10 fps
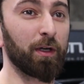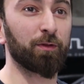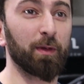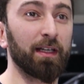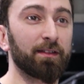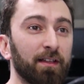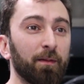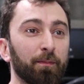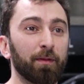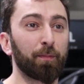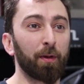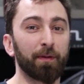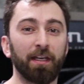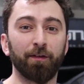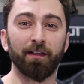once we get some proper
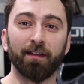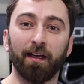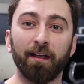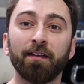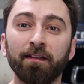gear in there.